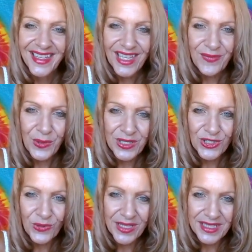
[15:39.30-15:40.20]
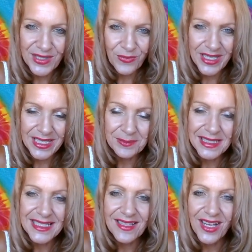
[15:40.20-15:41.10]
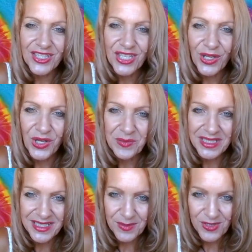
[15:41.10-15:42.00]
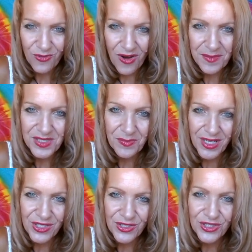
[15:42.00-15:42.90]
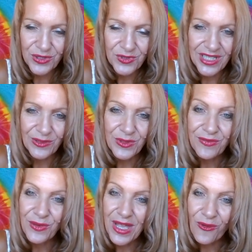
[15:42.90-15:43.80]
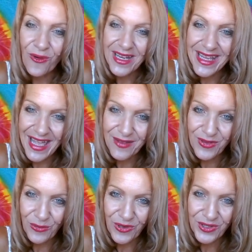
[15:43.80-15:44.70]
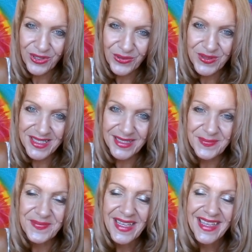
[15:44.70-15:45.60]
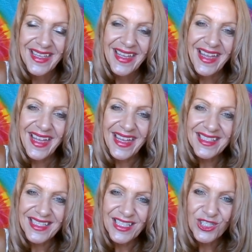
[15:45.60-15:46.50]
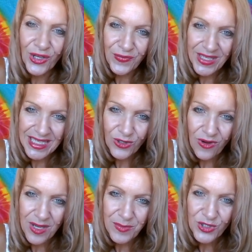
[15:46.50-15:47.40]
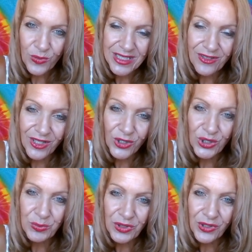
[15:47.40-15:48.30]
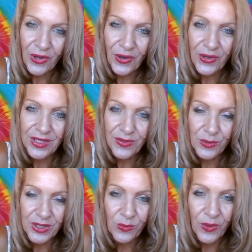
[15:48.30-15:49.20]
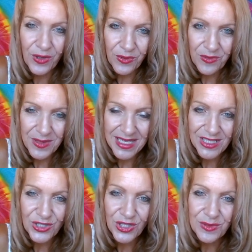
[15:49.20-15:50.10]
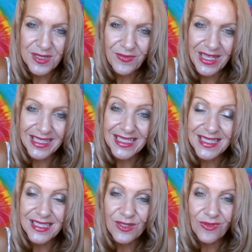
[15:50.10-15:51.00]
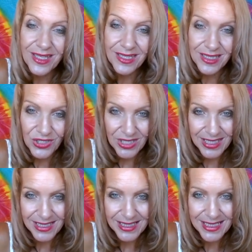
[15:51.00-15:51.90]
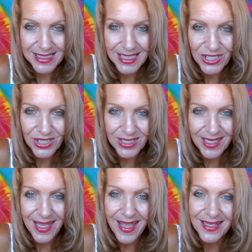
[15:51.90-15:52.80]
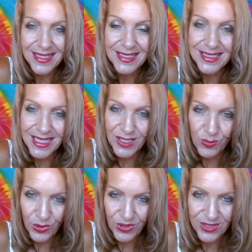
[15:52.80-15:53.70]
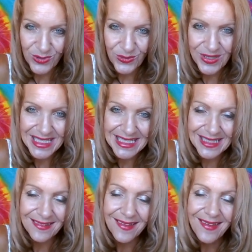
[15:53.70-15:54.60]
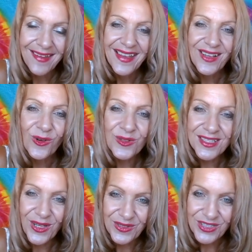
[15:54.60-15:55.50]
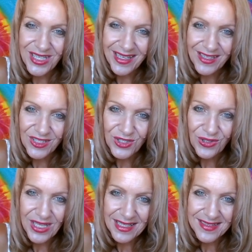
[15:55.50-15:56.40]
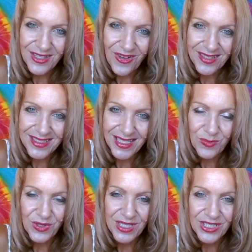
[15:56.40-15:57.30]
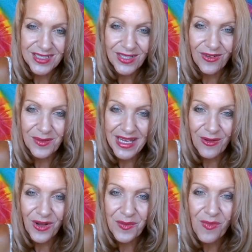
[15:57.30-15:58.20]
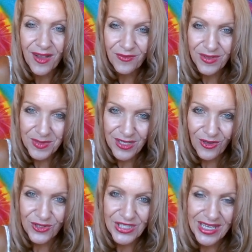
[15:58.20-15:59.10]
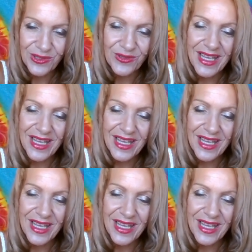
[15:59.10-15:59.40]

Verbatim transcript: If you enjoyed this reading, please like, share, comment, and subscribe to my YouTube channel. If you already have, you're rocking awesome. And uh, don't forget to grab your $20 coupon code if you want to work with me in terms of getting a distance Reiki energy healing session and extended personal reading. Also go and check out your 2019 predictions that are up now on my Vimeo channel.